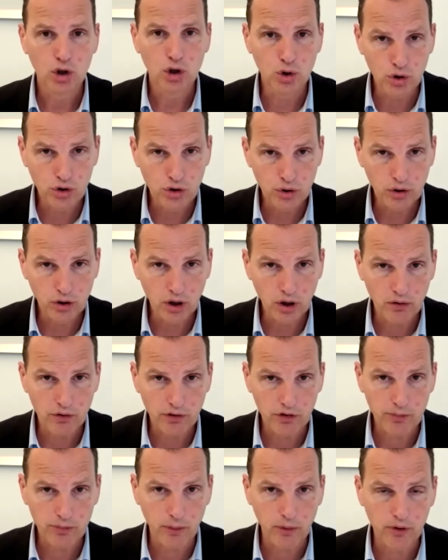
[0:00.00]
Good EULAR
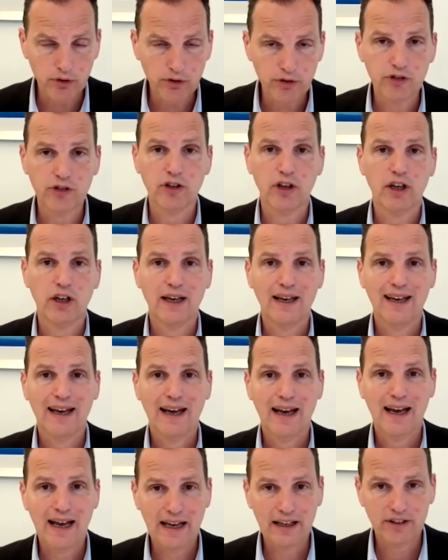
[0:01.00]
response,
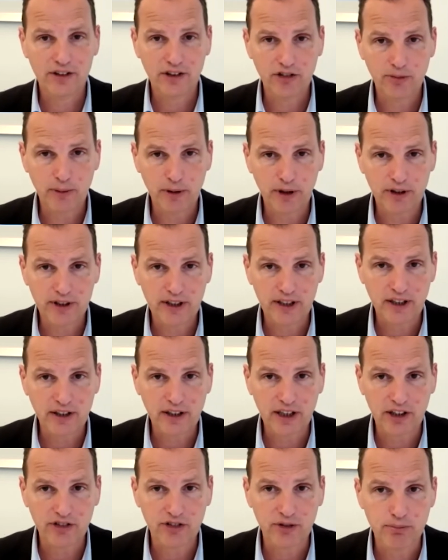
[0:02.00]
HAQ disability
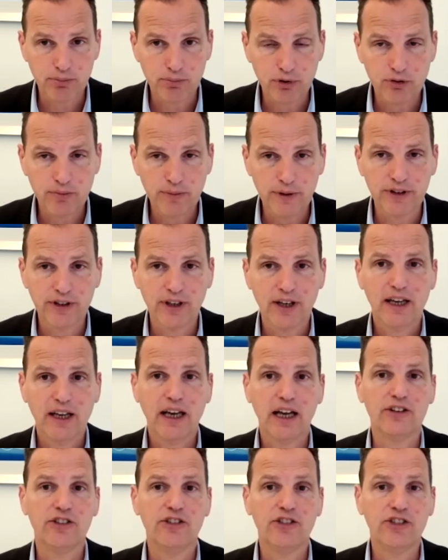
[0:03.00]
index improvement,
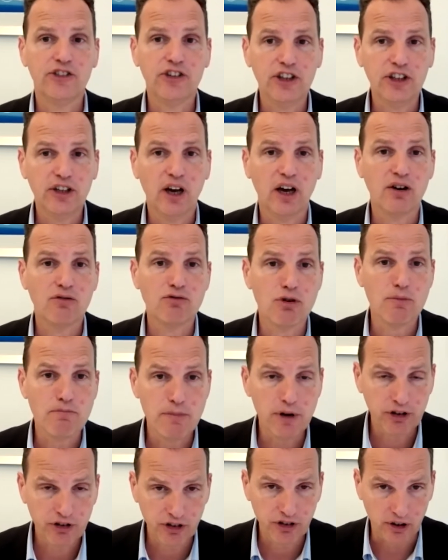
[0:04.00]
and CDAI
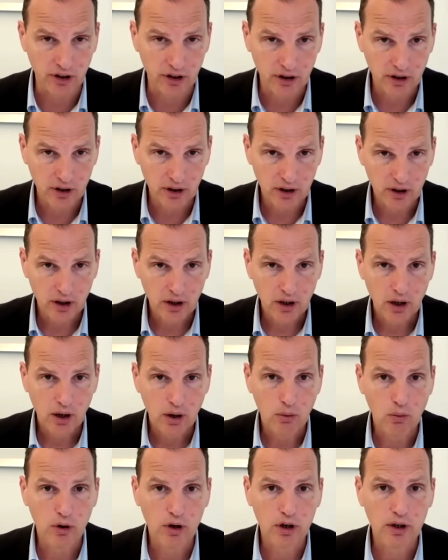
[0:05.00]
remission
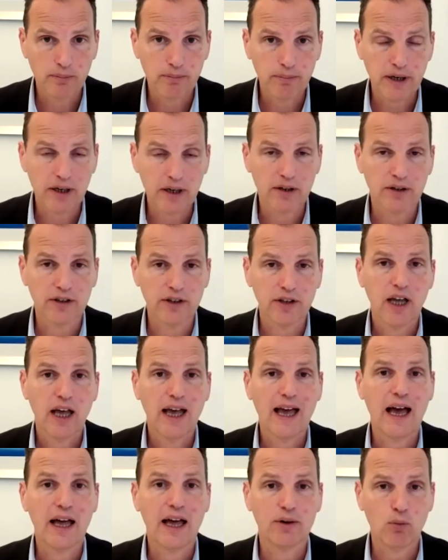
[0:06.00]
were compared
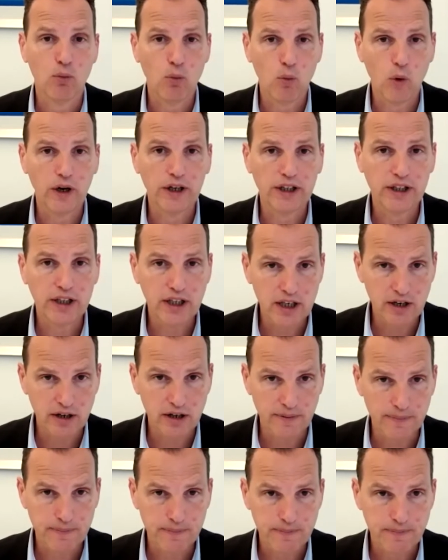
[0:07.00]
at 1
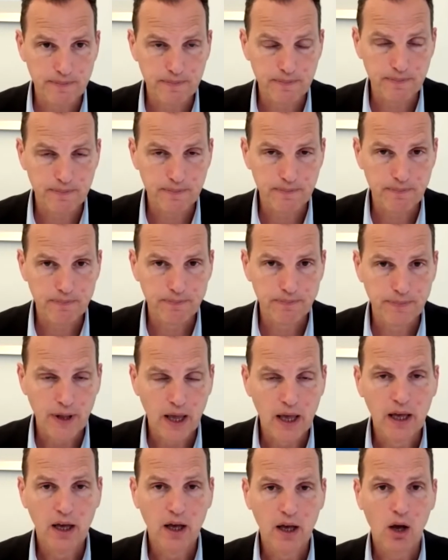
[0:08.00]
year.
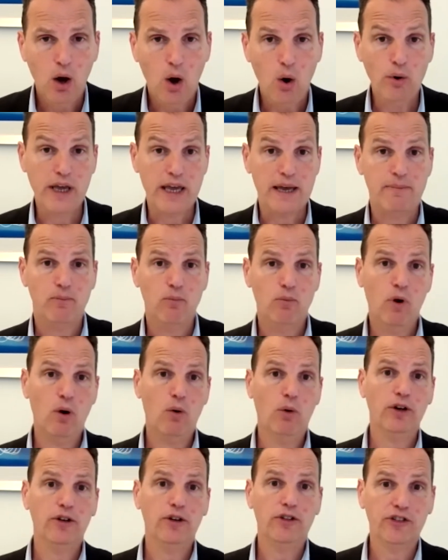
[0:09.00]
Okay,
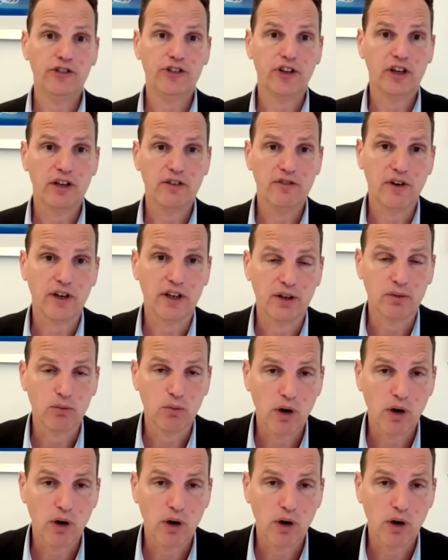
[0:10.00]
well, what did the study find?